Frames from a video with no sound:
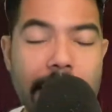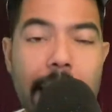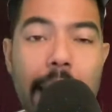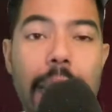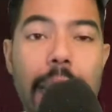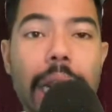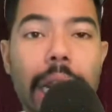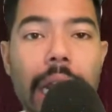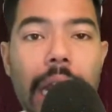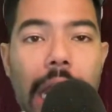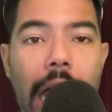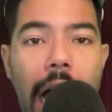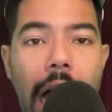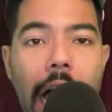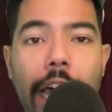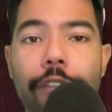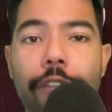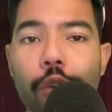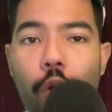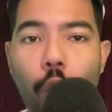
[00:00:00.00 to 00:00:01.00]
a
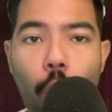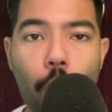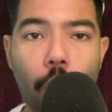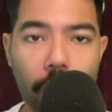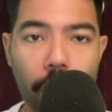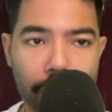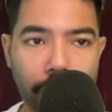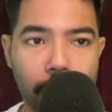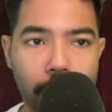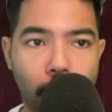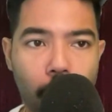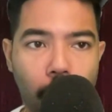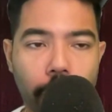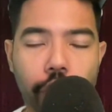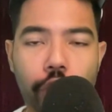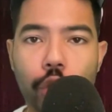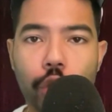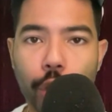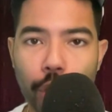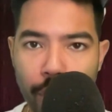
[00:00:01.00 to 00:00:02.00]
lot of question marks
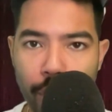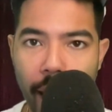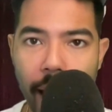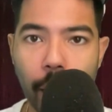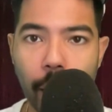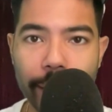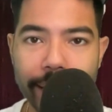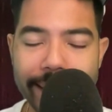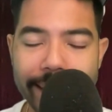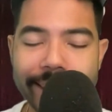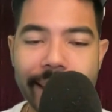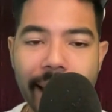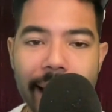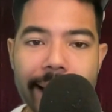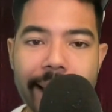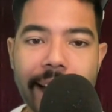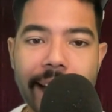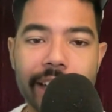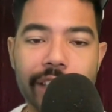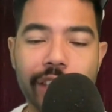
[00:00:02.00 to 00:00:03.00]
surrounding Zach
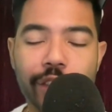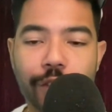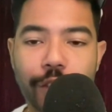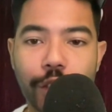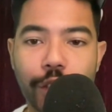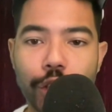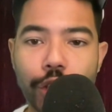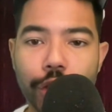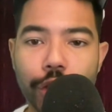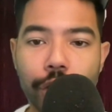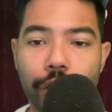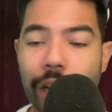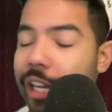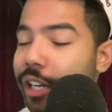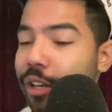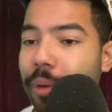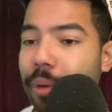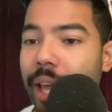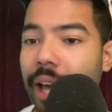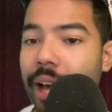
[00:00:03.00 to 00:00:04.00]
Gallen's future. And
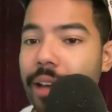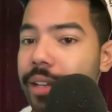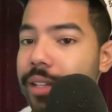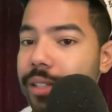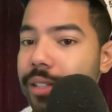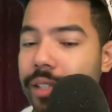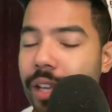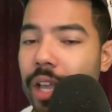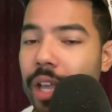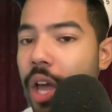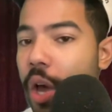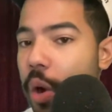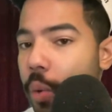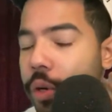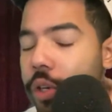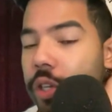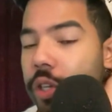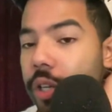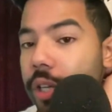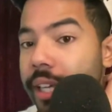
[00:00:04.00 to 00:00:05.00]
to be honest, when
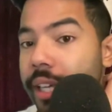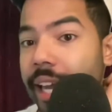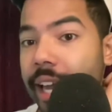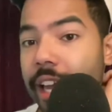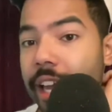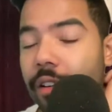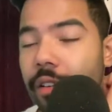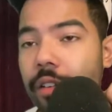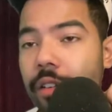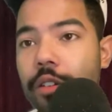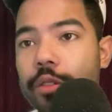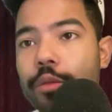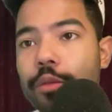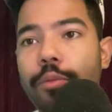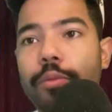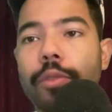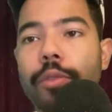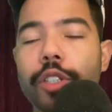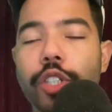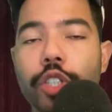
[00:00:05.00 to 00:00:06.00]
you look at
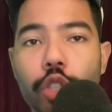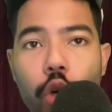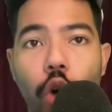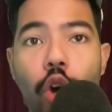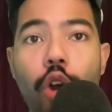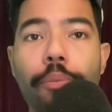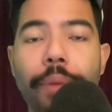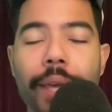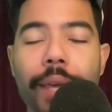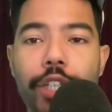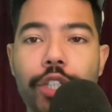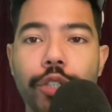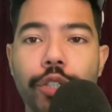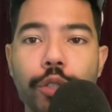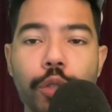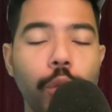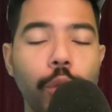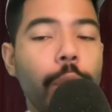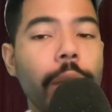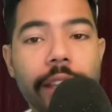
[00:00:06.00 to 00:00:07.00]
star
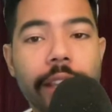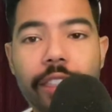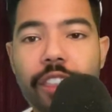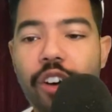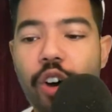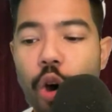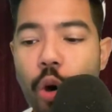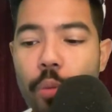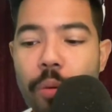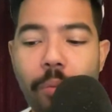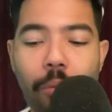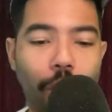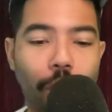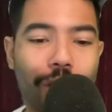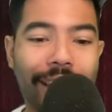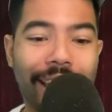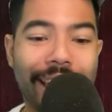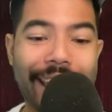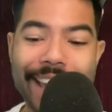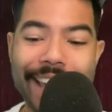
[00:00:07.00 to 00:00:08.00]
pitchers who hit the open
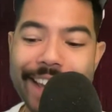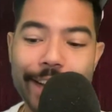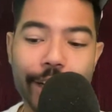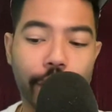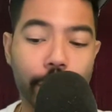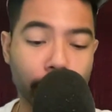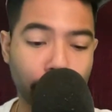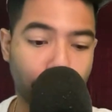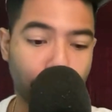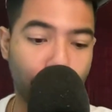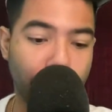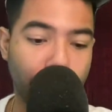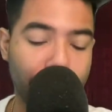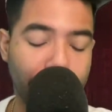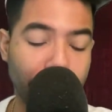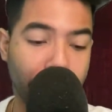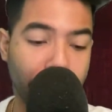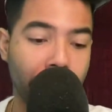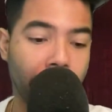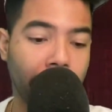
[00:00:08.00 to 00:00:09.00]
market at age 30,